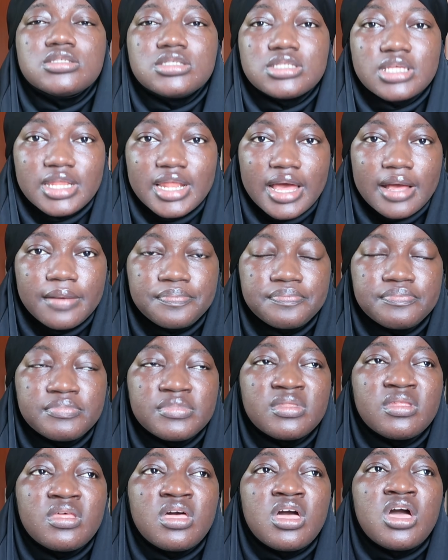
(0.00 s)
to say that
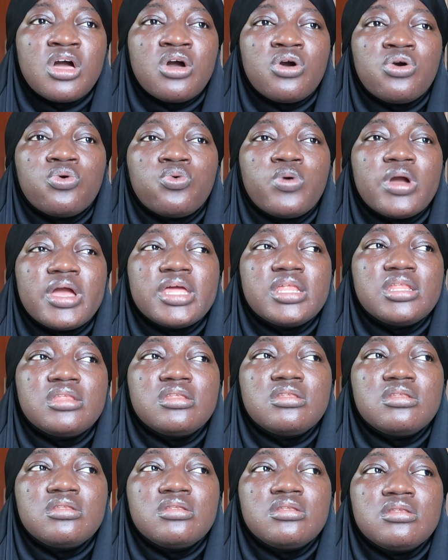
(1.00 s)

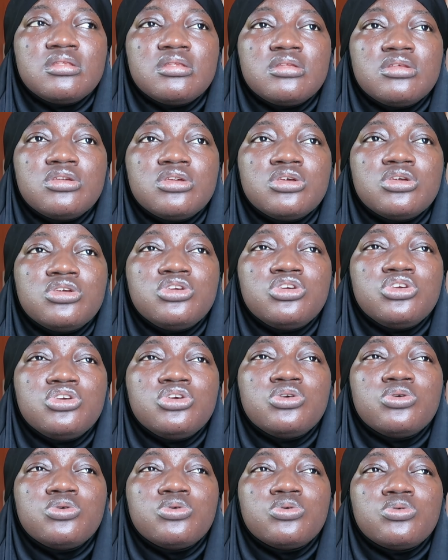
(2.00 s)
when
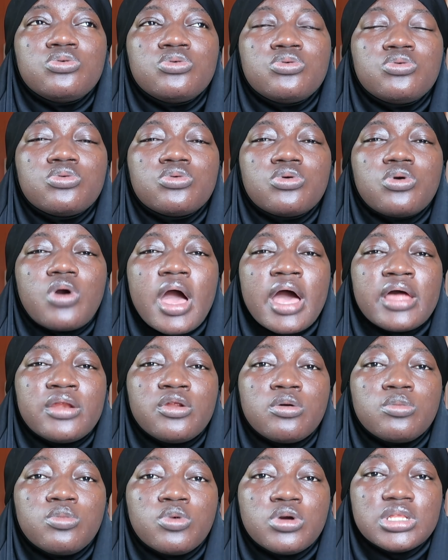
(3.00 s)
you are
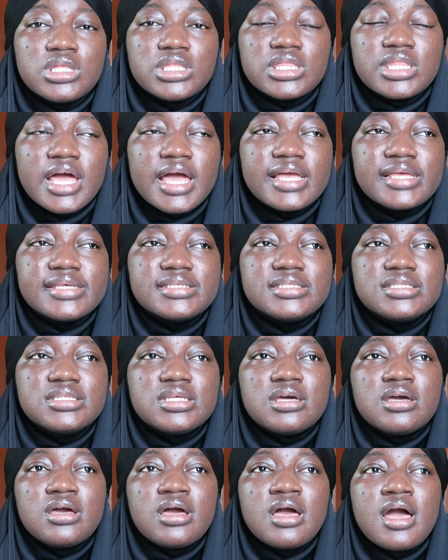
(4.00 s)
not monetized
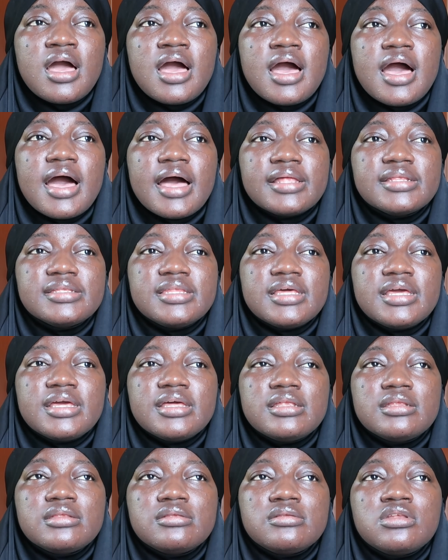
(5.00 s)
and
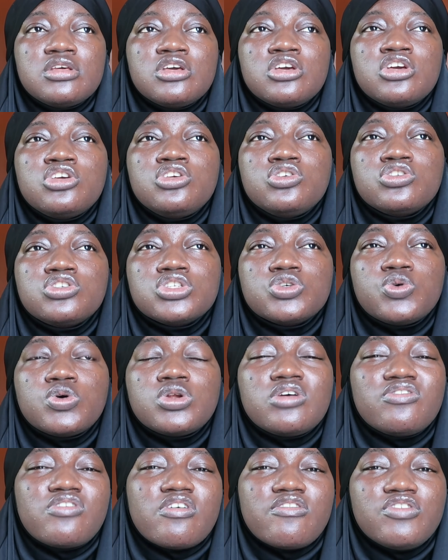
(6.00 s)
then
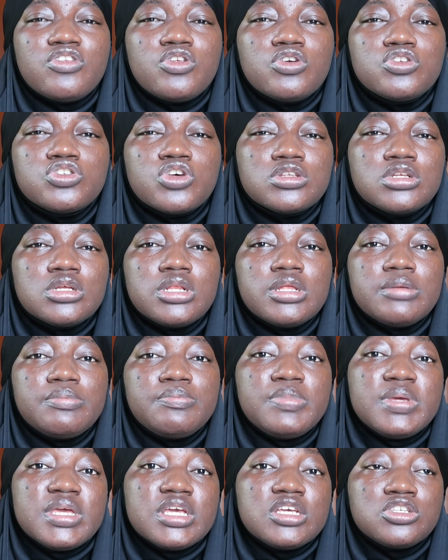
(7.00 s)
one of your videos suddenly
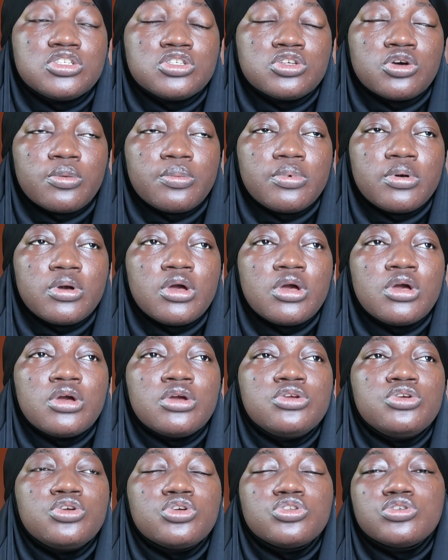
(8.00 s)
picks up,
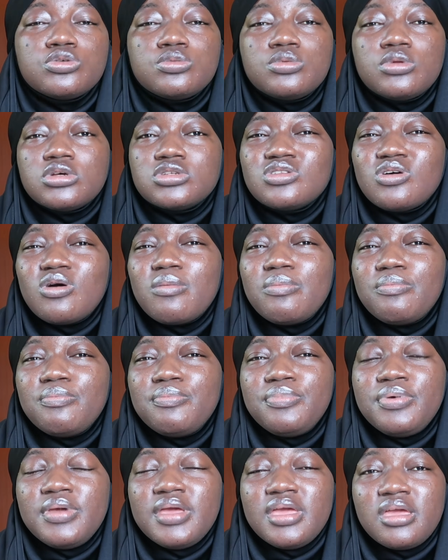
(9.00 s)
YouTube does not
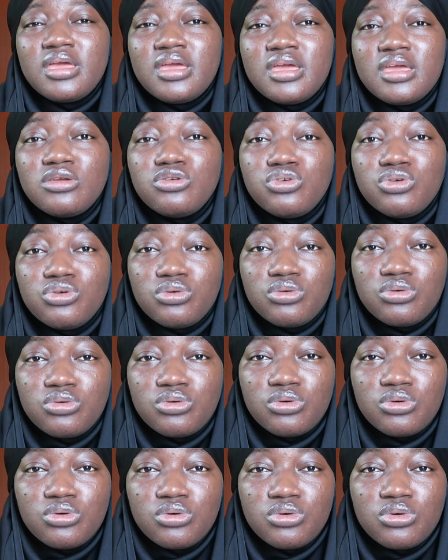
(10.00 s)
pay
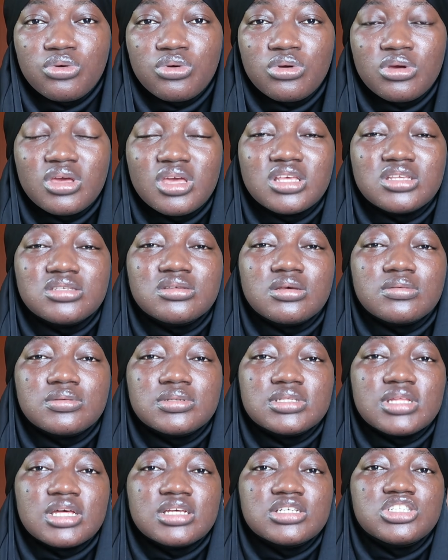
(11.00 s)
you a
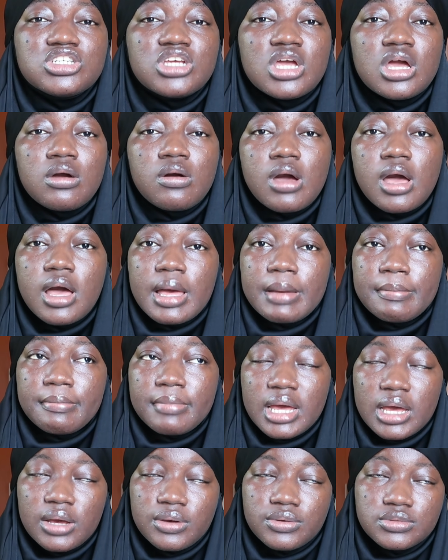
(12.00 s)
substantial
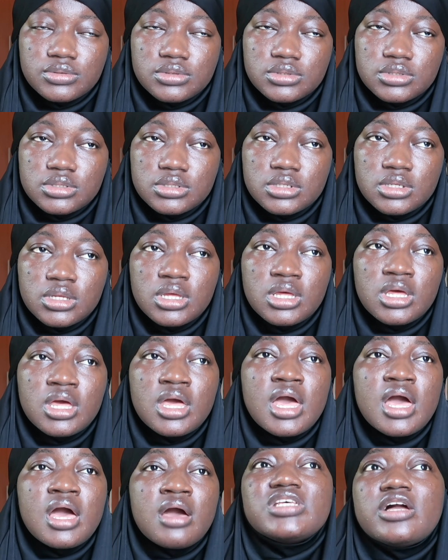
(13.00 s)
amount.
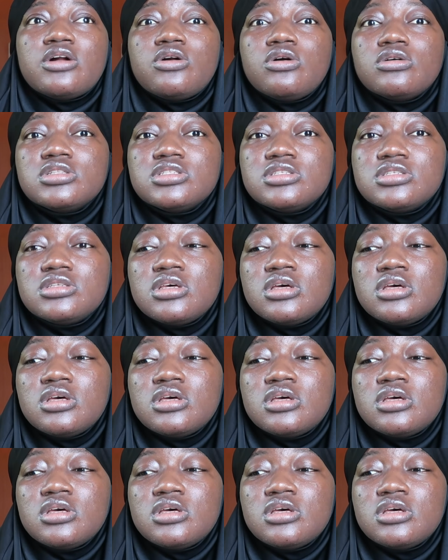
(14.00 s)
Once I got